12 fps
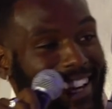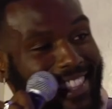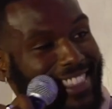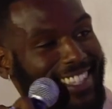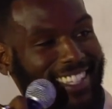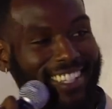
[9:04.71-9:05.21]

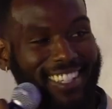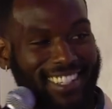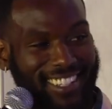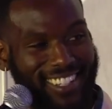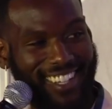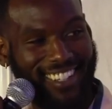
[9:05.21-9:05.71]

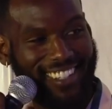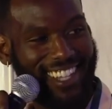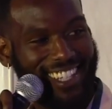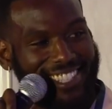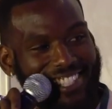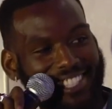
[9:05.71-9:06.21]
nothing,
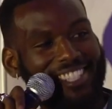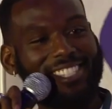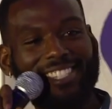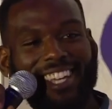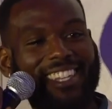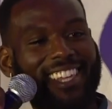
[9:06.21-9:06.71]
Like, she
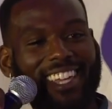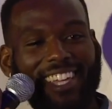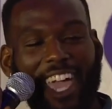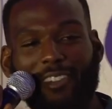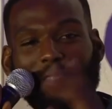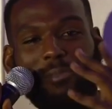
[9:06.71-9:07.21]
just does,
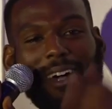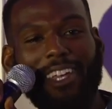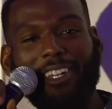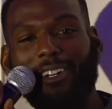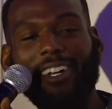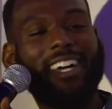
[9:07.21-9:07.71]
like,
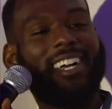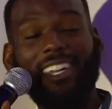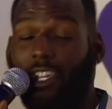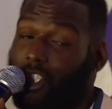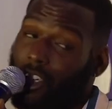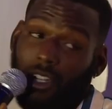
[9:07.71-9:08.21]
everybody,
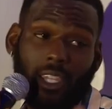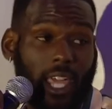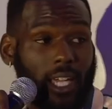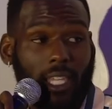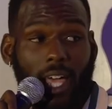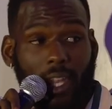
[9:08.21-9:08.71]
she don't
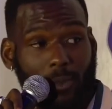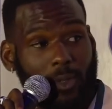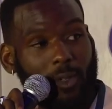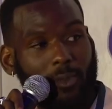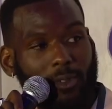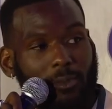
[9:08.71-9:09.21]
like a lot of
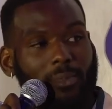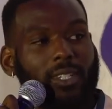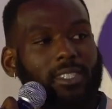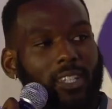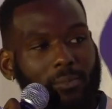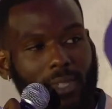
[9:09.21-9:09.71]
people,
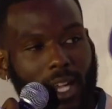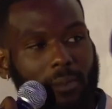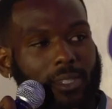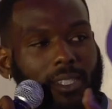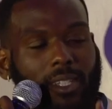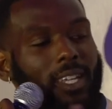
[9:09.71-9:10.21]
but
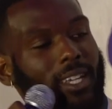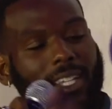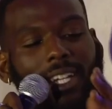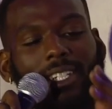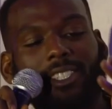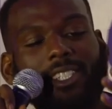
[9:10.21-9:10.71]
sometimes
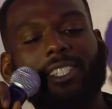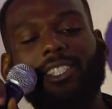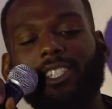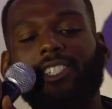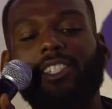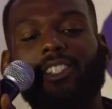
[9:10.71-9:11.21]

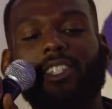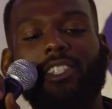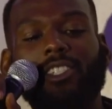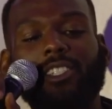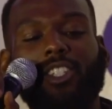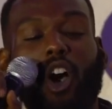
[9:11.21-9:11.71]

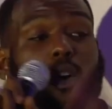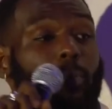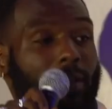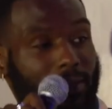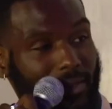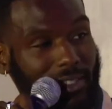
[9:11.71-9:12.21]
she's
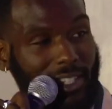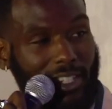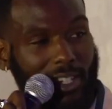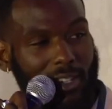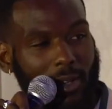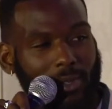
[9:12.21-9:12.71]
open,
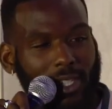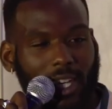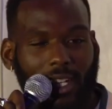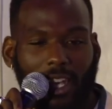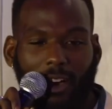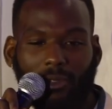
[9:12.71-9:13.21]
you know what I'm
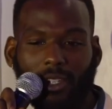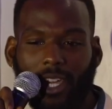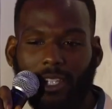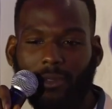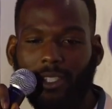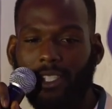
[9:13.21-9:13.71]
saying? And I
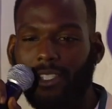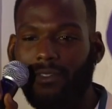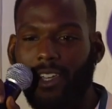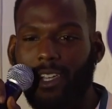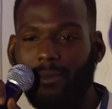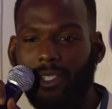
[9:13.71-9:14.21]
realize with this
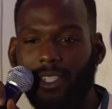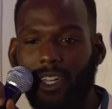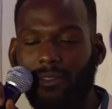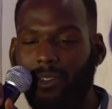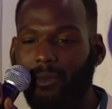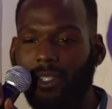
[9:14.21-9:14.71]
fame
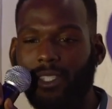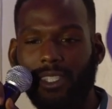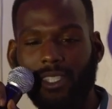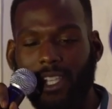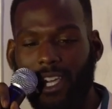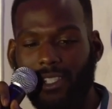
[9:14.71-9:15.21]
stuff and with
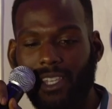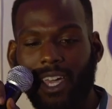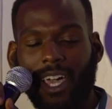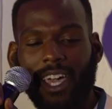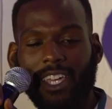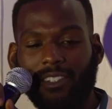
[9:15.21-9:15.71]
success,
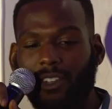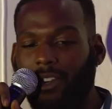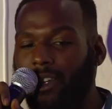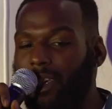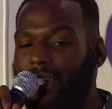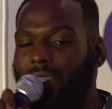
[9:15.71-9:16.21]
it's
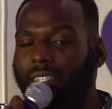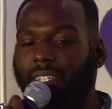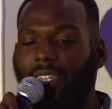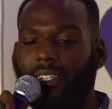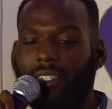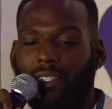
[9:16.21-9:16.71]
very easy
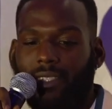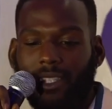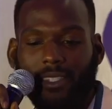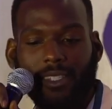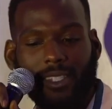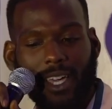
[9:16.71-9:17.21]
to get
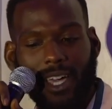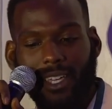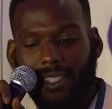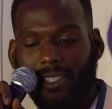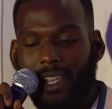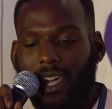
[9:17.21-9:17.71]

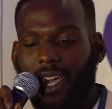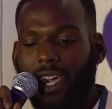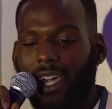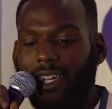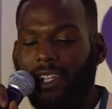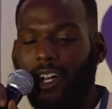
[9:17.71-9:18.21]
desensitized.
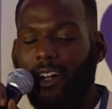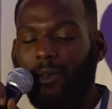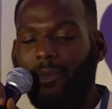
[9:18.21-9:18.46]
And